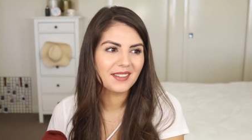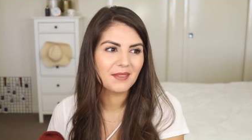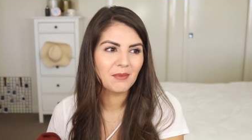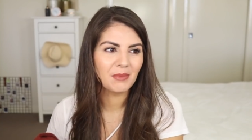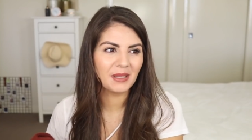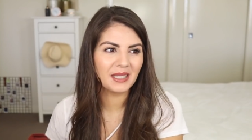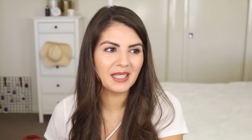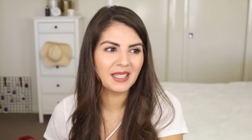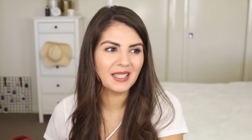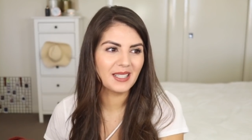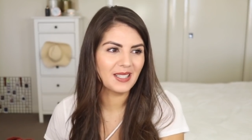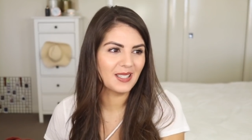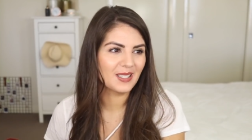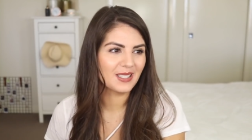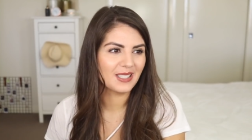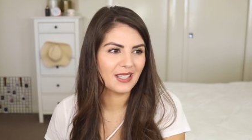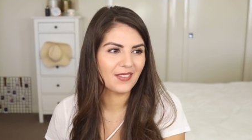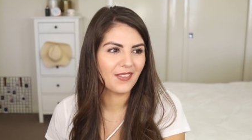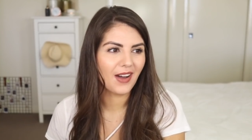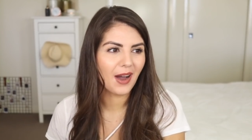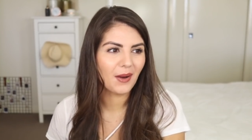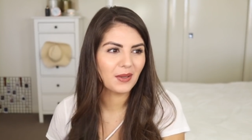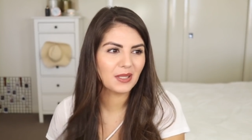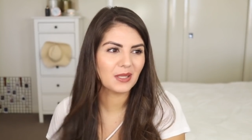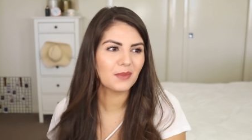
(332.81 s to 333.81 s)
because
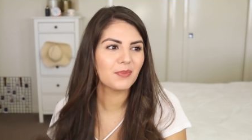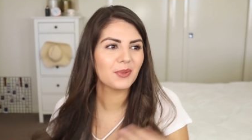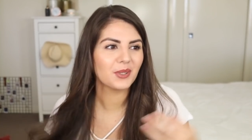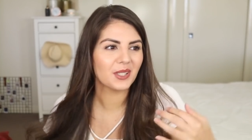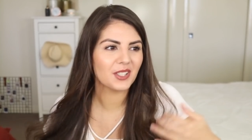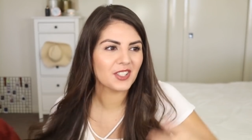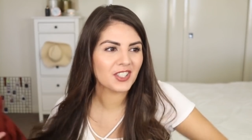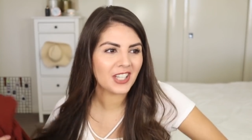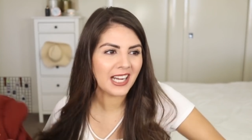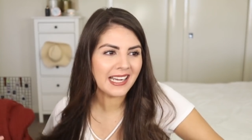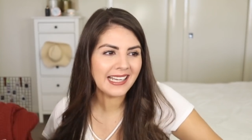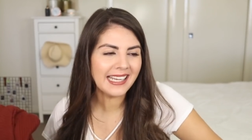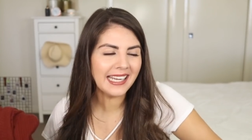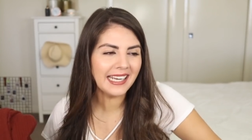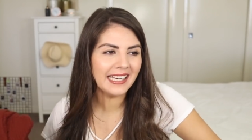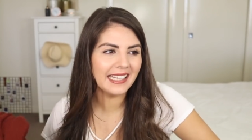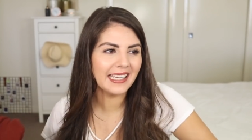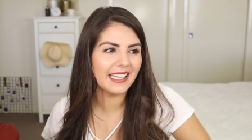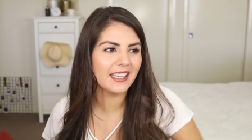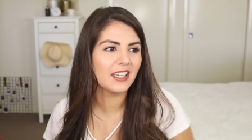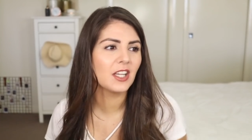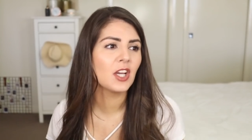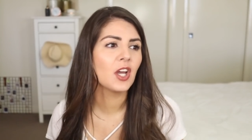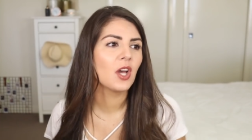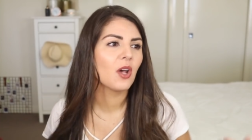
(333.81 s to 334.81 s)
if I was to put a chunky
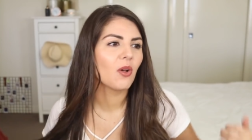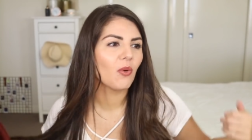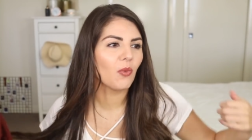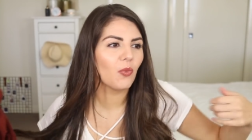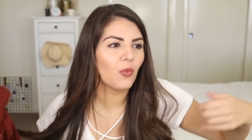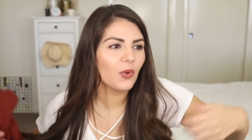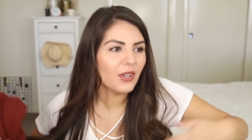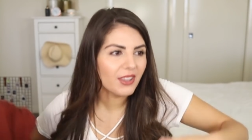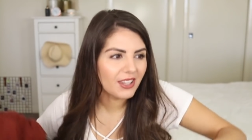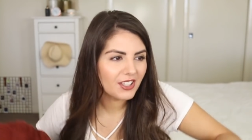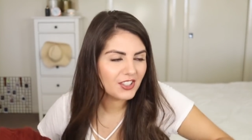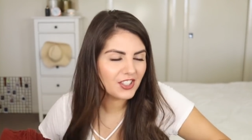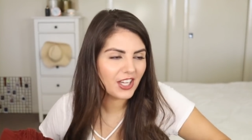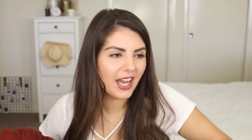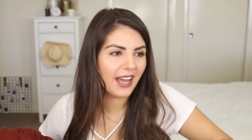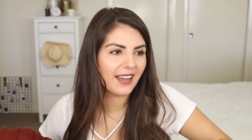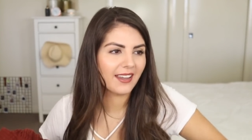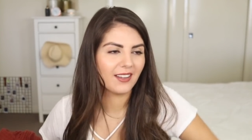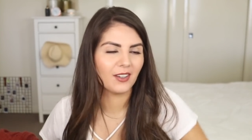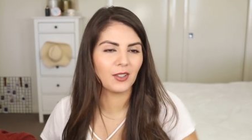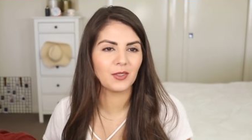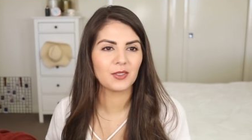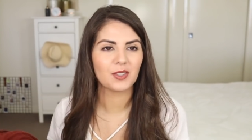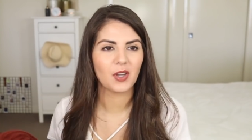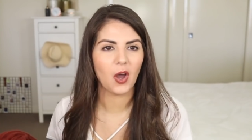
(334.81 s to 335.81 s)
knit with a
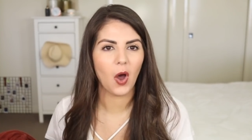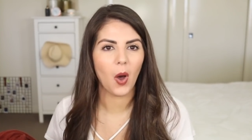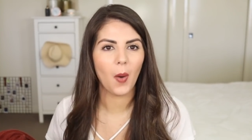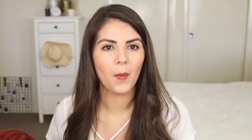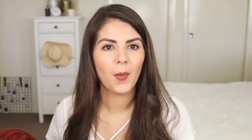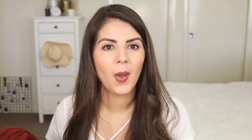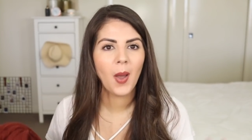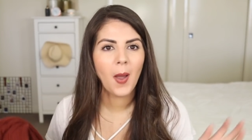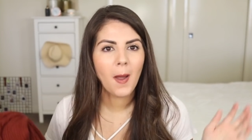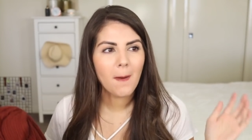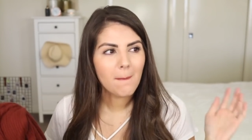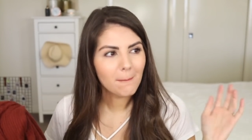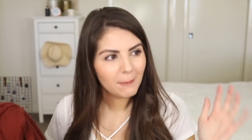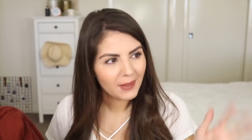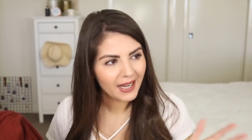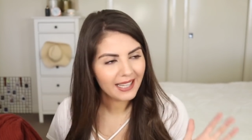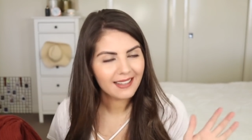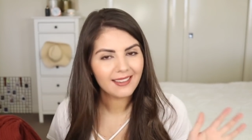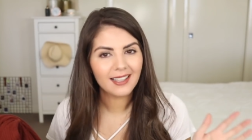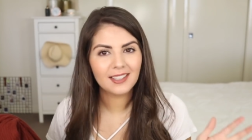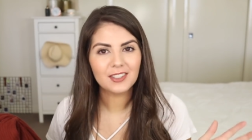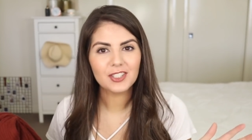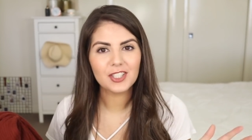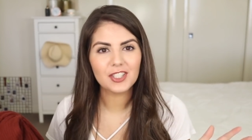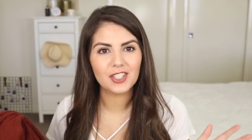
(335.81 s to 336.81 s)
jacket on top, by
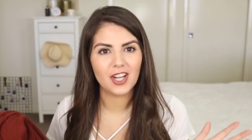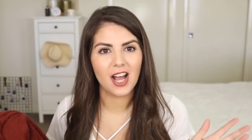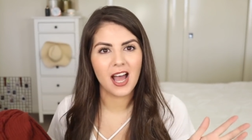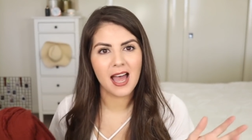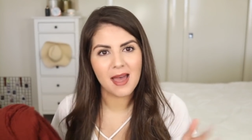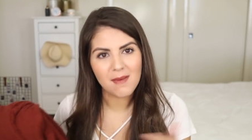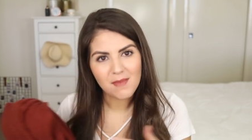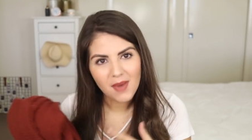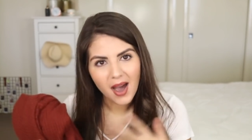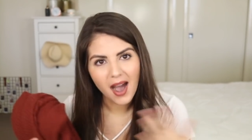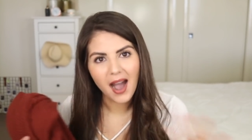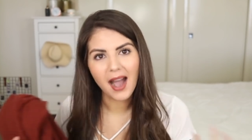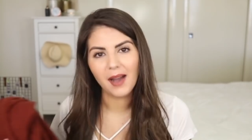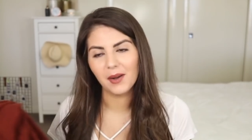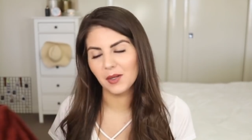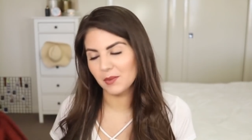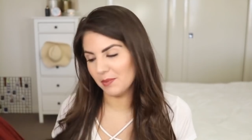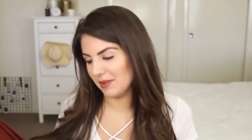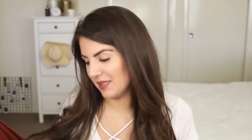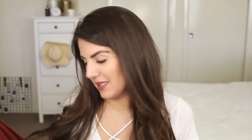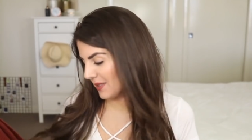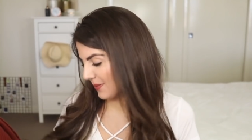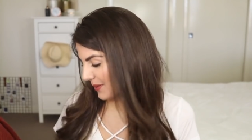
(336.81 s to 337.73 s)
lunchtime, I would be